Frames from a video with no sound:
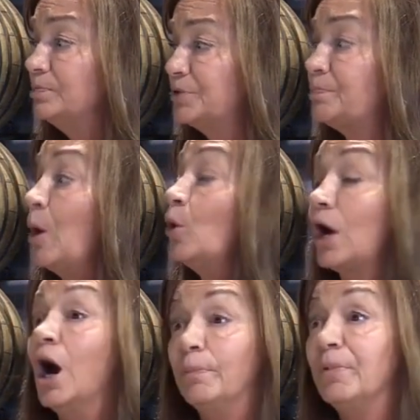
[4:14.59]

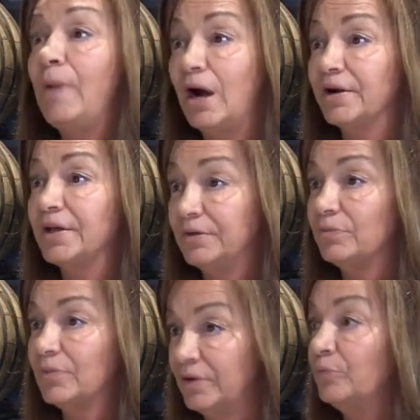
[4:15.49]
spoke up about it
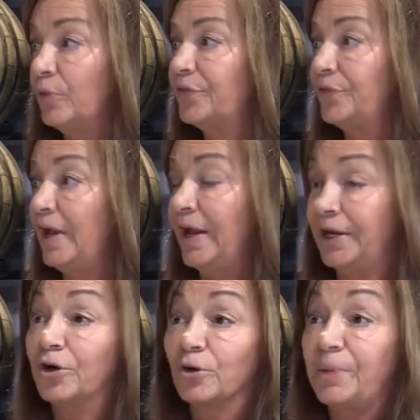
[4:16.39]
with
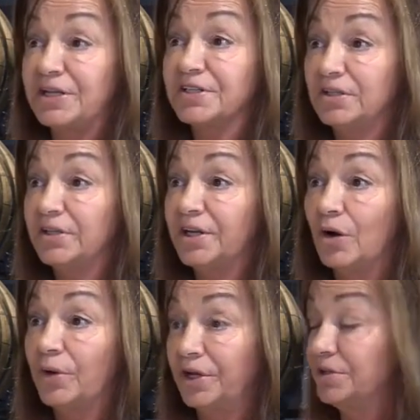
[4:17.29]
anger, basically,
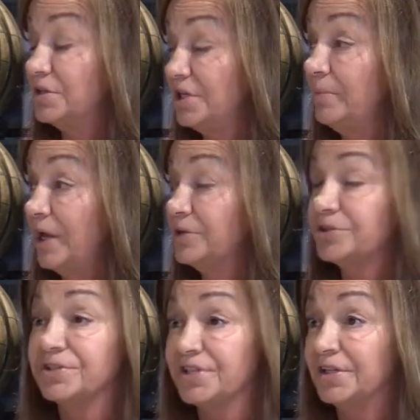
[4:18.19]
going into the team
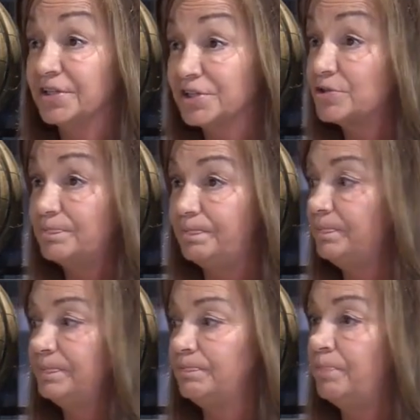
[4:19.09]
manager and saying, this is
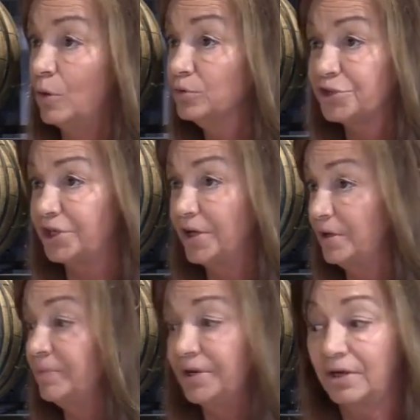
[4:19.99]

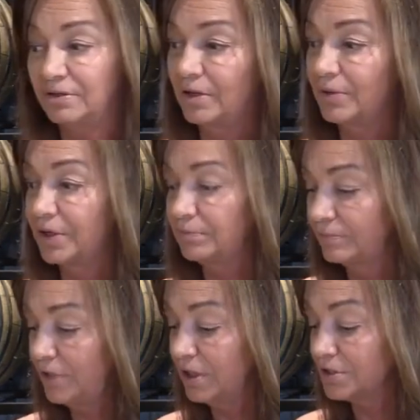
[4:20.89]
bullshit. I mean, not that I want
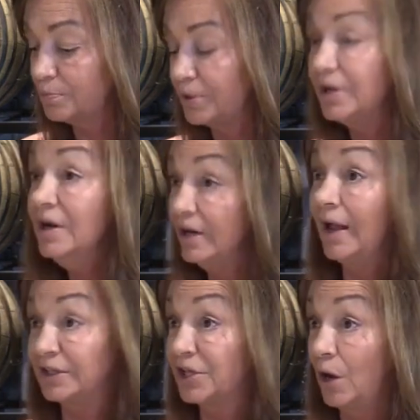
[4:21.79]
to cuss, but
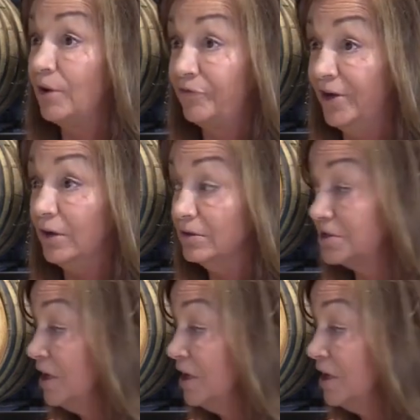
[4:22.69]
that's how I felt.